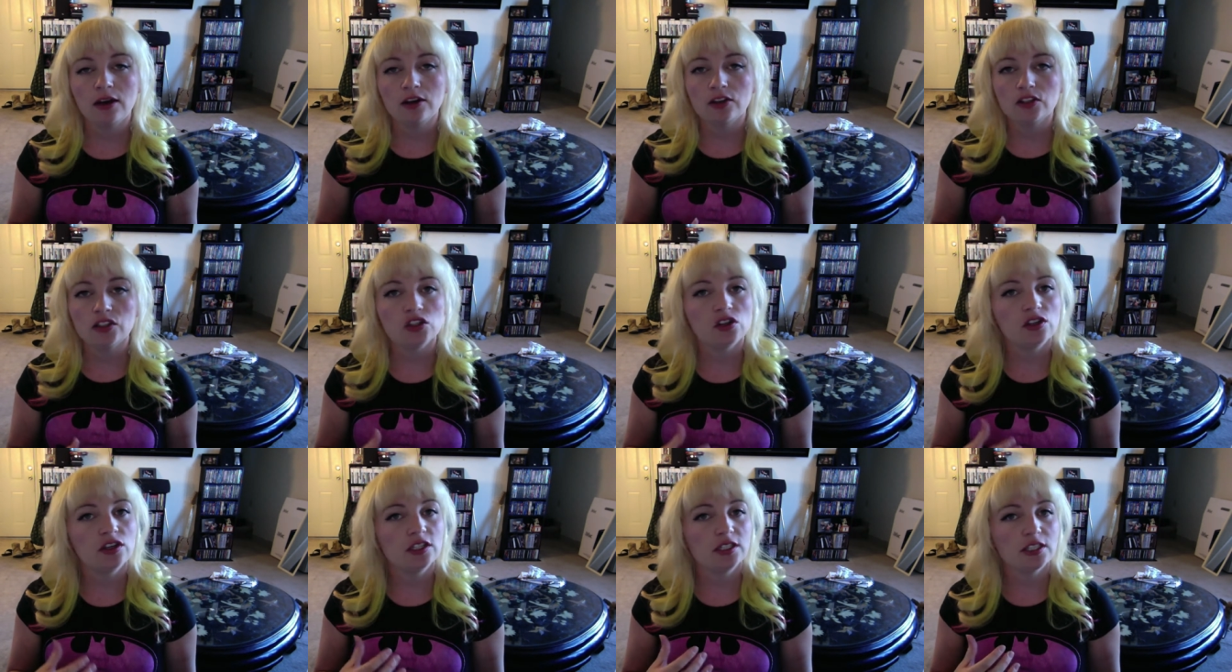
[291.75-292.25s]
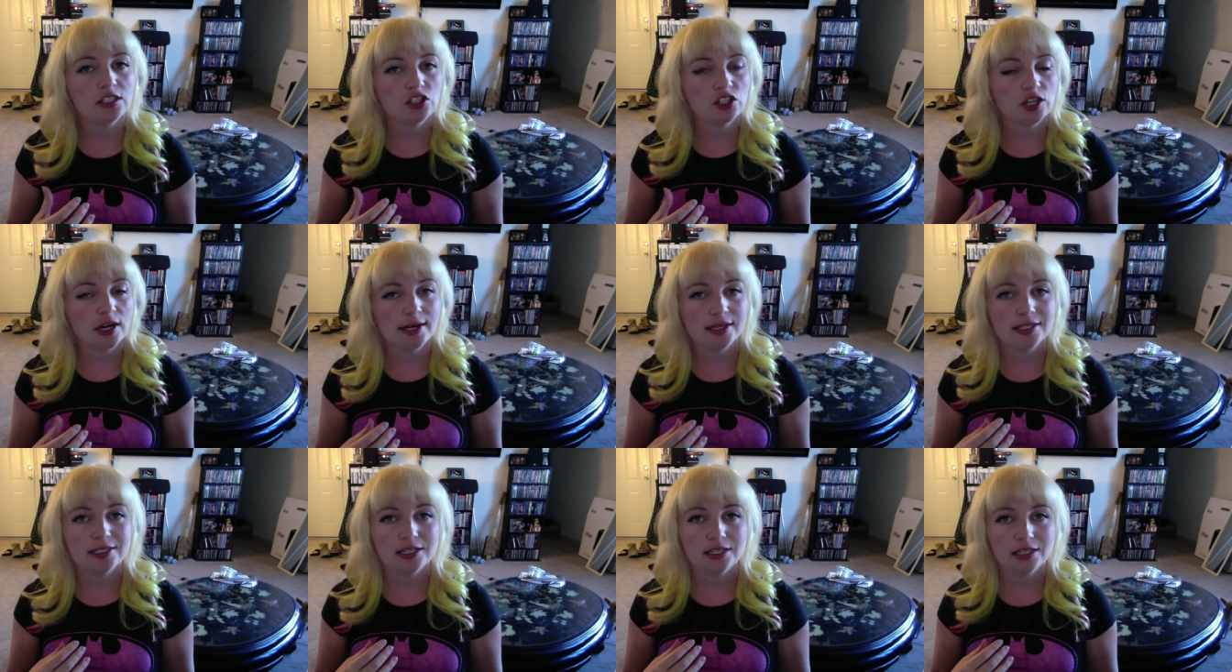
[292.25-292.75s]
so they
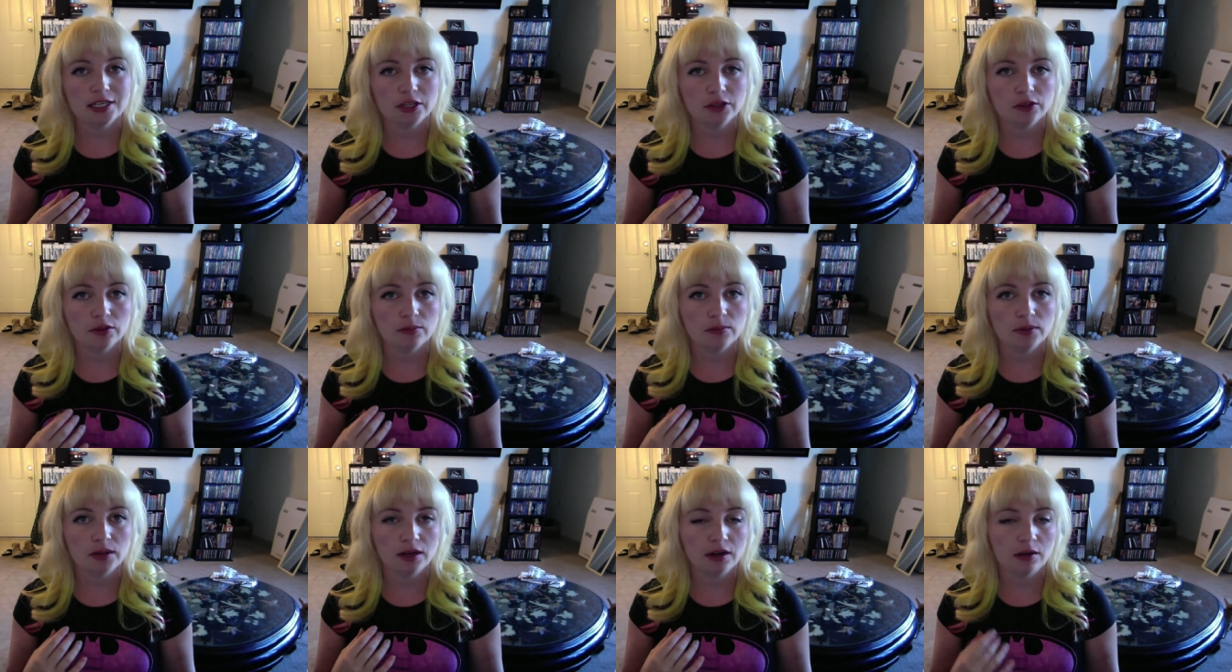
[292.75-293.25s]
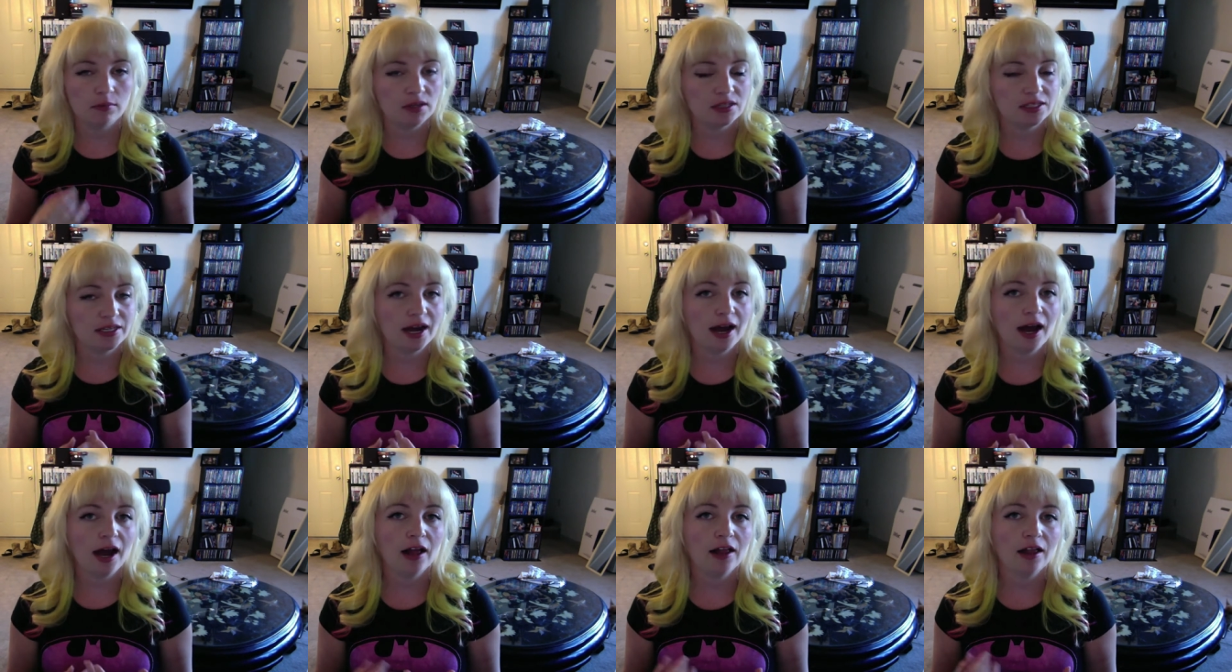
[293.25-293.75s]
suggest it either being a
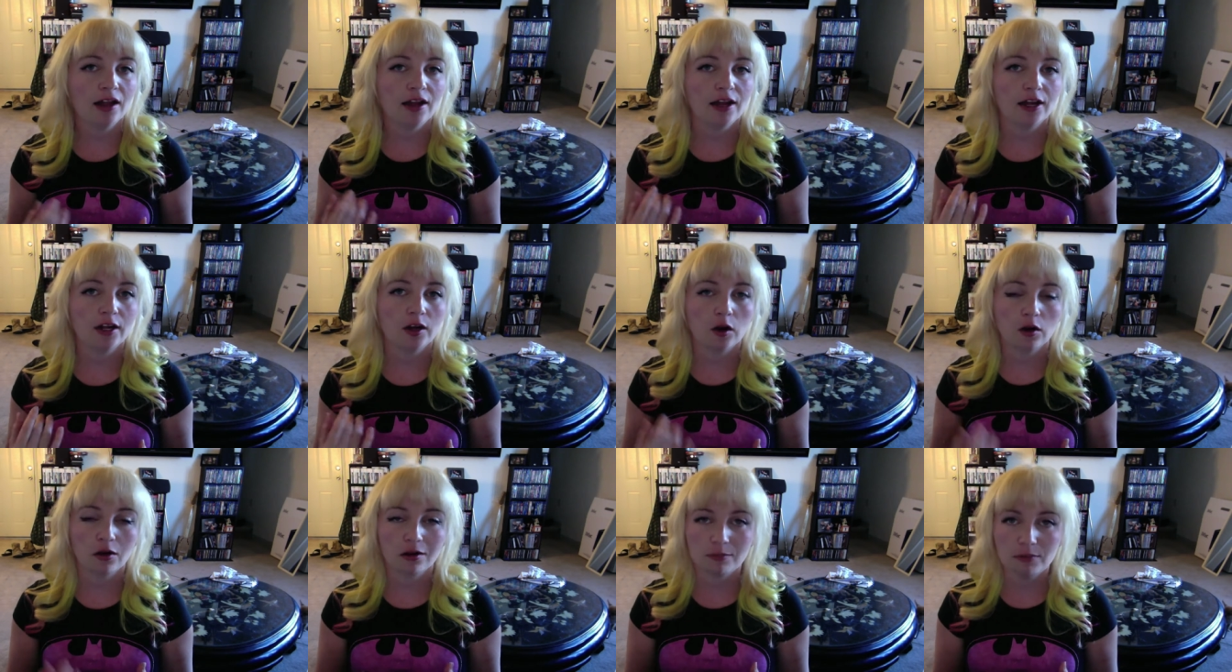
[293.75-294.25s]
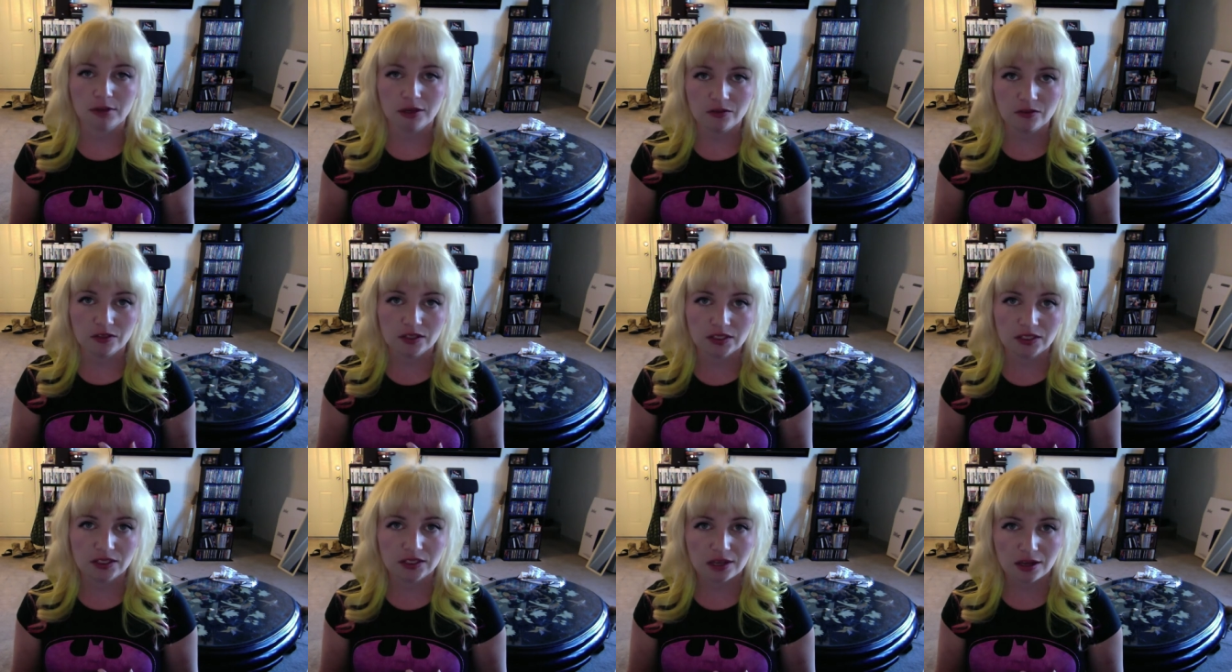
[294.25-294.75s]
metallic or a
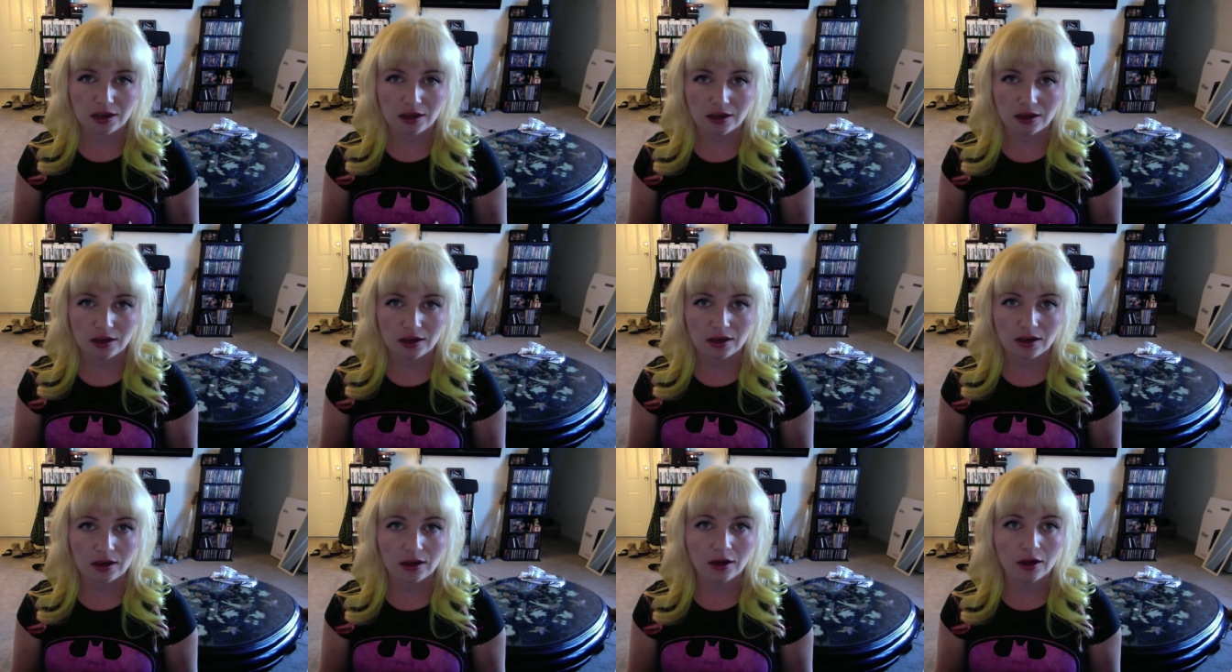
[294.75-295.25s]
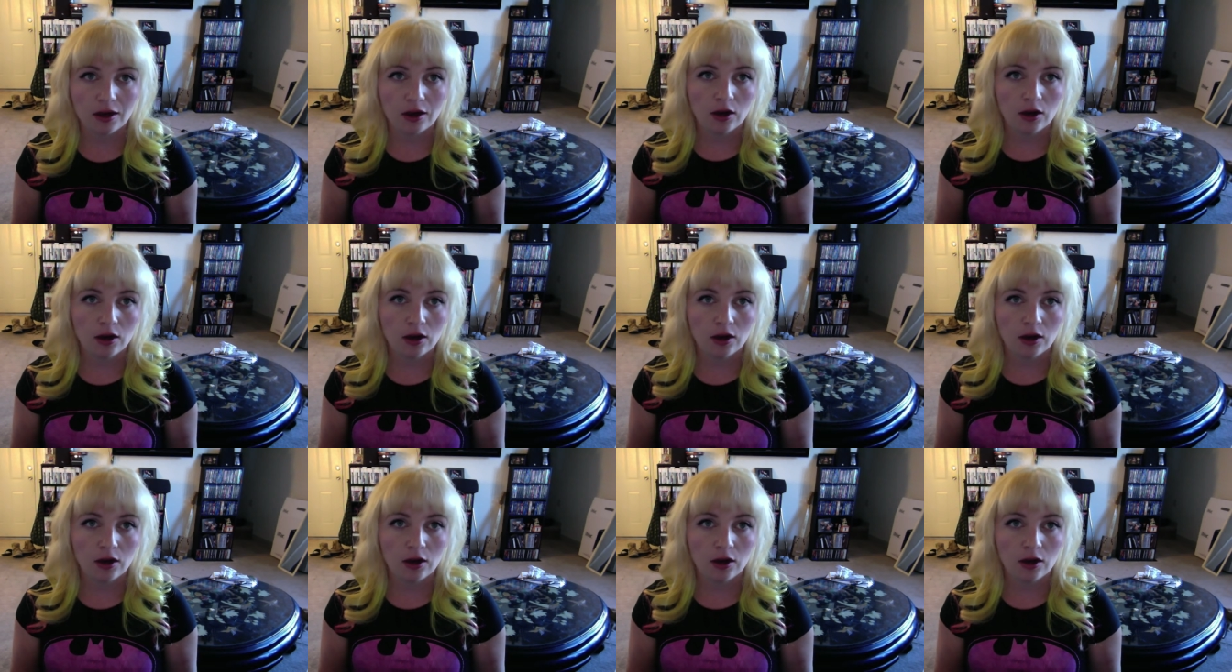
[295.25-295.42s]
PVC